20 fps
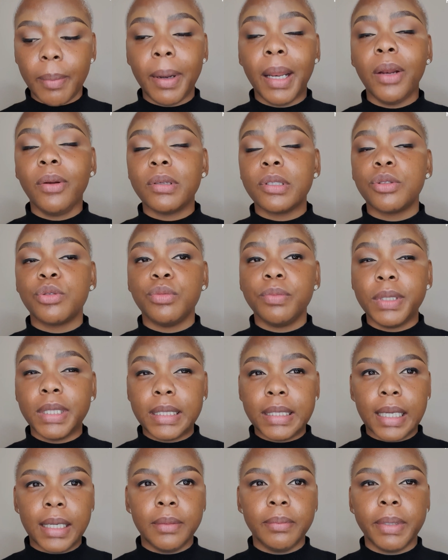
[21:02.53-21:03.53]
plan was to be
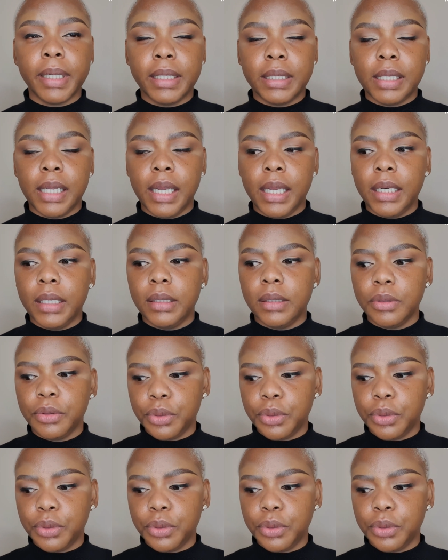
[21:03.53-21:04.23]
done by 10,